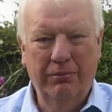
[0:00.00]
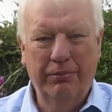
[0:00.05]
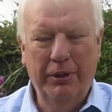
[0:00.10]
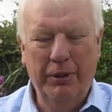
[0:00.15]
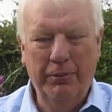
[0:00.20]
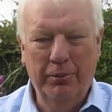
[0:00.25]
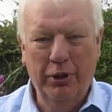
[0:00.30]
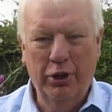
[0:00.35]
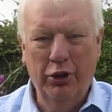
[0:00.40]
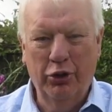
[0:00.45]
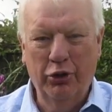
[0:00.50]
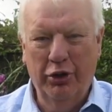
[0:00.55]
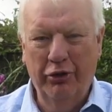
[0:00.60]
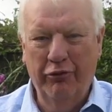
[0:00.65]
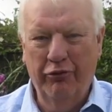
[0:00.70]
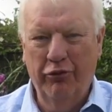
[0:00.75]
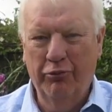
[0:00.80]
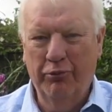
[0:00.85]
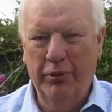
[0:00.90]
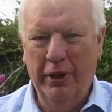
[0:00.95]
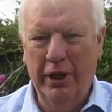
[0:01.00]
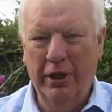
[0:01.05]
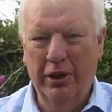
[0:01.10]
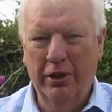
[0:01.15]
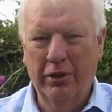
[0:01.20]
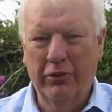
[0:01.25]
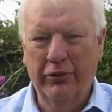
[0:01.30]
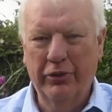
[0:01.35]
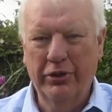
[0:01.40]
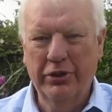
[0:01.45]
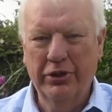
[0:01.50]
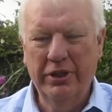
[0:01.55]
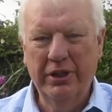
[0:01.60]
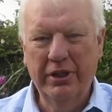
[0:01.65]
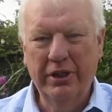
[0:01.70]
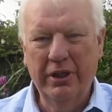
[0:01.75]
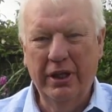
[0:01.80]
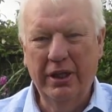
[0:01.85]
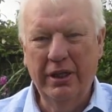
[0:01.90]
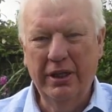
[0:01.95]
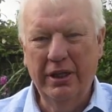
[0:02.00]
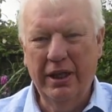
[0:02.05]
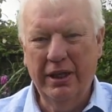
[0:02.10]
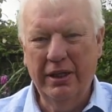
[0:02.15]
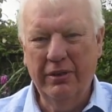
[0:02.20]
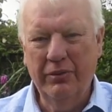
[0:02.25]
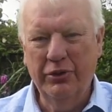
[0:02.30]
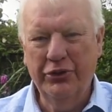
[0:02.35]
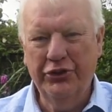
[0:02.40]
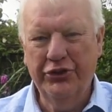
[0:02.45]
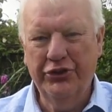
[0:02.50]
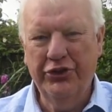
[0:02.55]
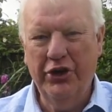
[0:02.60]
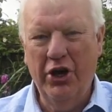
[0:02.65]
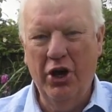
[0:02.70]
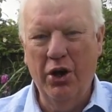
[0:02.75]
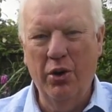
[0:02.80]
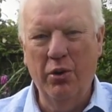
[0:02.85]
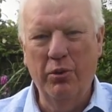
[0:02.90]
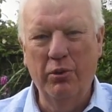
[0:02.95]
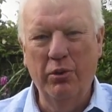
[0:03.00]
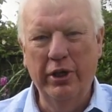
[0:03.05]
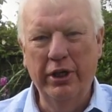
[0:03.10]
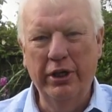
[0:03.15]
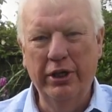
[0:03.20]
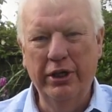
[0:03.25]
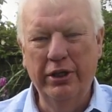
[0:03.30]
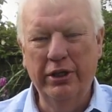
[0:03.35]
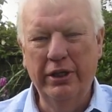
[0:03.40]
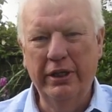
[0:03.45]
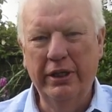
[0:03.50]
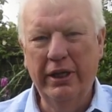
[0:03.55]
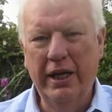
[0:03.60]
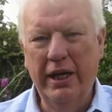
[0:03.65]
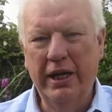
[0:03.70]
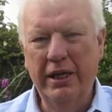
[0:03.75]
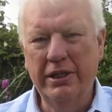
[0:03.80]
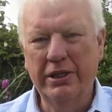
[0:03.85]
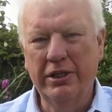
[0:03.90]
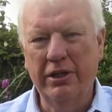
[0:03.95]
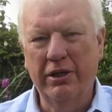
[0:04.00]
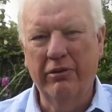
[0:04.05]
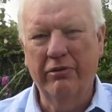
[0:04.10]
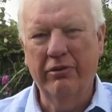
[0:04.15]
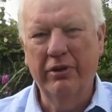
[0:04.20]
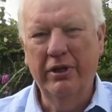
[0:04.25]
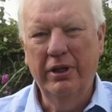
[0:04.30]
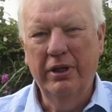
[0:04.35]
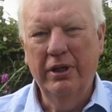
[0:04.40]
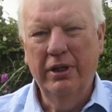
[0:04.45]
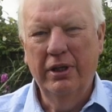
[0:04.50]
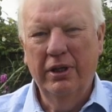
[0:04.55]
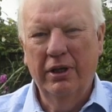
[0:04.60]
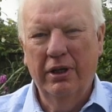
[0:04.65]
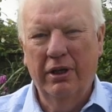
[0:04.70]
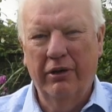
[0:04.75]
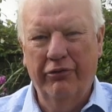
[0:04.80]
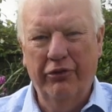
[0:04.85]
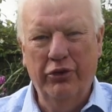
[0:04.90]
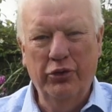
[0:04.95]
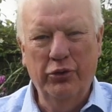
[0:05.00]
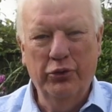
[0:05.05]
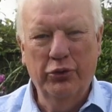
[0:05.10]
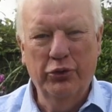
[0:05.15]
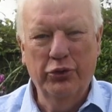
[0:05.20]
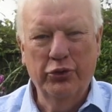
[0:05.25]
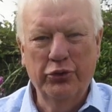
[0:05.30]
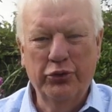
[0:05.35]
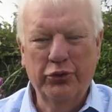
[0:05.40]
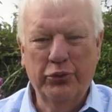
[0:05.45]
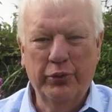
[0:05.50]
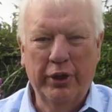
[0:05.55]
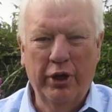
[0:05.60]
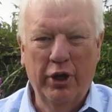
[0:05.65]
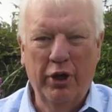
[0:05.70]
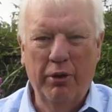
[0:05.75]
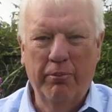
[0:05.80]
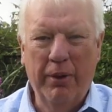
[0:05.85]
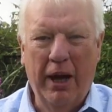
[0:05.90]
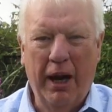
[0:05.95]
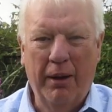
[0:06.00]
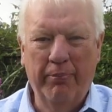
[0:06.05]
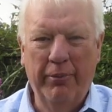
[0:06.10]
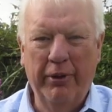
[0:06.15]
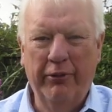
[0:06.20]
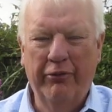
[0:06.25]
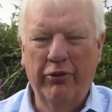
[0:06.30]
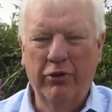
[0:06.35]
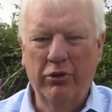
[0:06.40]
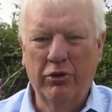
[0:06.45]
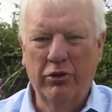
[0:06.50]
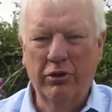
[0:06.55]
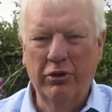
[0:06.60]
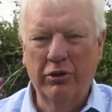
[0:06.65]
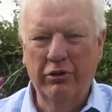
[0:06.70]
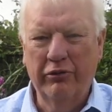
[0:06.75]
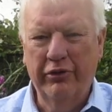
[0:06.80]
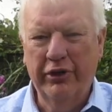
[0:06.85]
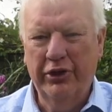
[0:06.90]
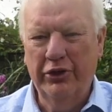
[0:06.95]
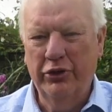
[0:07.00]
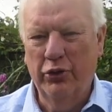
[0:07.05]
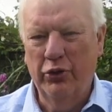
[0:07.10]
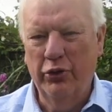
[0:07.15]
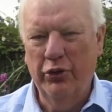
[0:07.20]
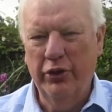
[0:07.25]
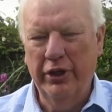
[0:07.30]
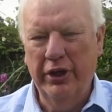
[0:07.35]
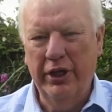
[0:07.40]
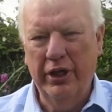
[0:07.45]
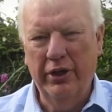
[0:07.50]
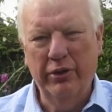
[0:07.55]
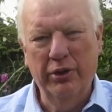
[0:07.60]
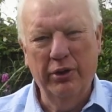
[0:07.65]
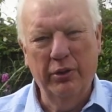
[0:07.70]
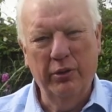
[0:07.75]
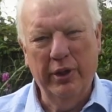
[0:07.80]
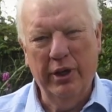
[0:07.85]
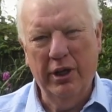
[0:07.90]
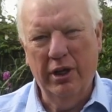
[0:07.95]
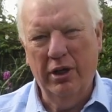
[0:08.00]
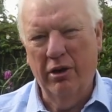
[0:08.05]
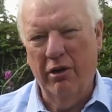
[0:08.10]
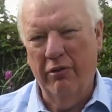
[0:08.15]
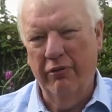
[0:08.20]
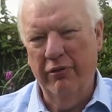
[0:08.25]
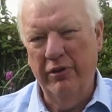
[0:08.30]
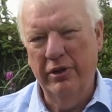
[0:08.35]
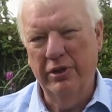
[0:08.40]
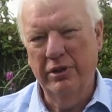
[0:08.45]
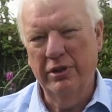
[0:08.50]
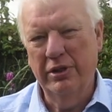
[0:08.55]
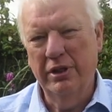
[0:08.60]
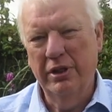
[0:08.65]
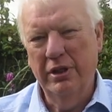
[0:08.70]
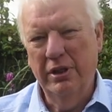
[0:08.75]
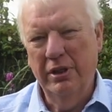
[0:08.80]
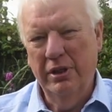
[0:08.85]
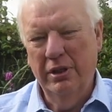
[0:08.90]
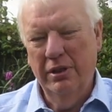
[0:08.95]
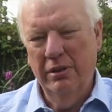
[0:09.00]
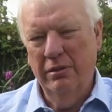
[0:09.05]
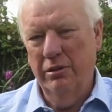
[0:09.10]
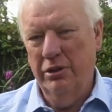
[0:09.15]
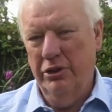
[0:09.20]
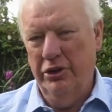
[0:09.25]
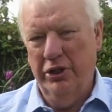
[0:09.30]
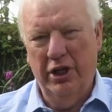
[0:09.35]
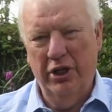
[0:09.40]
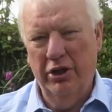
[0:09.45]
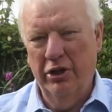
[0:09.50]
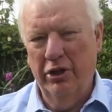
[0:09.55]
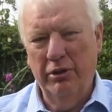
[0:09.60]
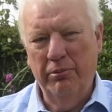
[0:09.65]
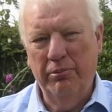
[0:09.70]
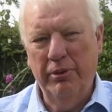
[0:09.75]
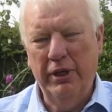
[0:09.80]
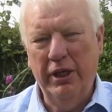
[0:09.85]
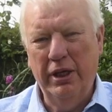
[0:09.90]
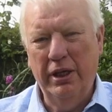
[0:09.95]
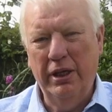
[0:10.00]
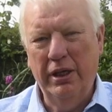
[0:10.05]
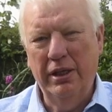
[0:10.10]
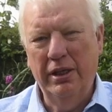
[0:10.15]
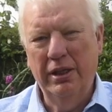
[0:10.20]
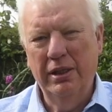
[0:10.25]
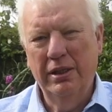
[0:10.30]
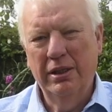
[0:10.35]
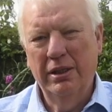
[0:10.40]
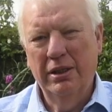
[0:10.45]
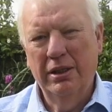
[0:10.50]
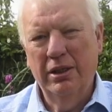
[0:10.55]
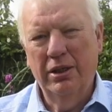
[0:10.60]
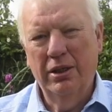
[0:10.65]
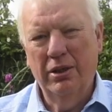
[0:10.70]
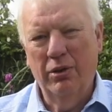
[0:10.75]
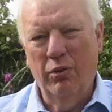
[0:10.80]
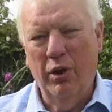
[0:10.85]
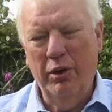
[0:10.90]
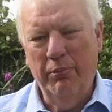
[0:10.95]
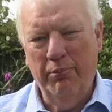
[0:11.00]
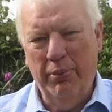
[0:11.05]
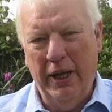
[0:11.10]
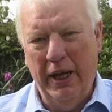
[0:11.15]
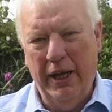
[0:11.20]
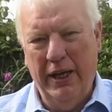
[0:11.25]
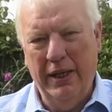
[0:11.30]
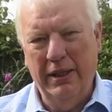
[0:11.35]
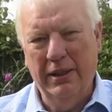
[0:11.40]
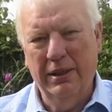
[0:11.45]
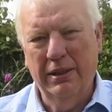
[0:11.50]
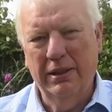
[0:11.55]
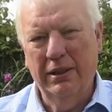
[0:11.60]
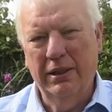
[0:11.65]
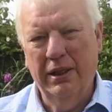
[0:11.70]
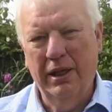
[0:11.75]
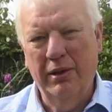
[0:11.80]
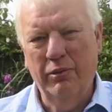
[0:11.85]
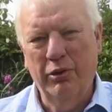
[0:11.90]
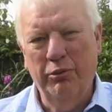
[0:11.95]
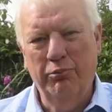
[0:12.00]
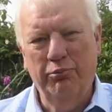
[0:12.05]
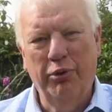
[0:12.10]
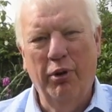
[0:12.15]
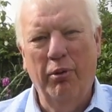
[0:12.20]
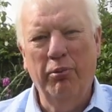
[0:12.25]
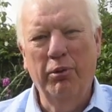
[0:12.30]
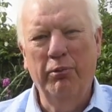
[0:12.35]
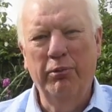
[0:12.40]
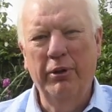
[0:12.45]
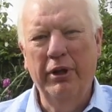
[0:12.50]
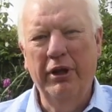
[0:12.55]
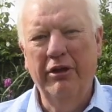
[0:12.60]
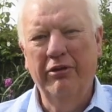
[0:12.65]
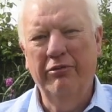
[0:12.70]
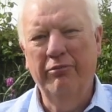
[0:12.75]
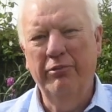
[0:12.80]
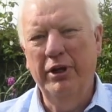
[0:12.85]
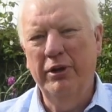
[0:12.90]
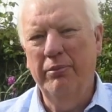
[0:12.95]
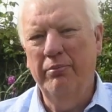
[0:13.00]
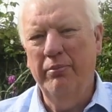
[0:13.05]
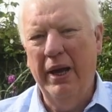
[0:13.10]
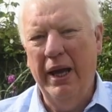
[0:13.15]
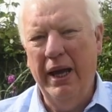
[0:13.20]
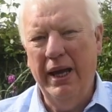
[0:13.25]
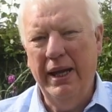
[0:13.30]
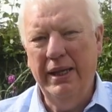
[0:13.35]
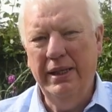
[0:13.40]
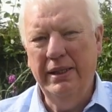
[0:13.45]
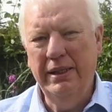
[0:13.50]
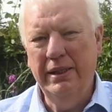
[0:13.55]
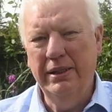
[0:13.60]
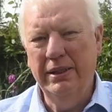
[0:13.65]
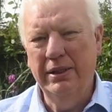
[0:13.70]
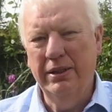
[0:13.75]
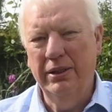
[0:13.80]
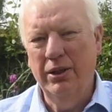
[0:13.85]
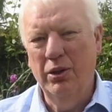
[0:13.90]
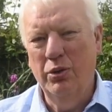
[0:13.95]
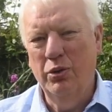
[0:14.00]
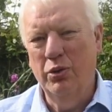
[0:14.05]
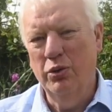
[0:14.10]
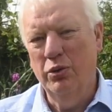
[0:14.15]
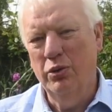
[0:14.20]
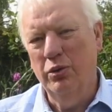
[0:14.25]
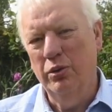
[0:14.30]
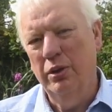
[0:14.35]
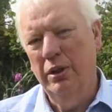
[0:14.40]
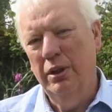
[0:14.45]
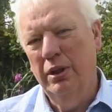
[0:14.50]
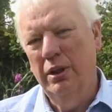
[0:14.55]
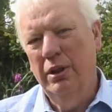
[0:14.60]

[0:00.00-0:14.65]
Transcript: people are looking for plainer coffins. And that was so in the early days of funerals. We go back before the Victorian era, where coffins would generally be quite plain. They would probably have been made in the local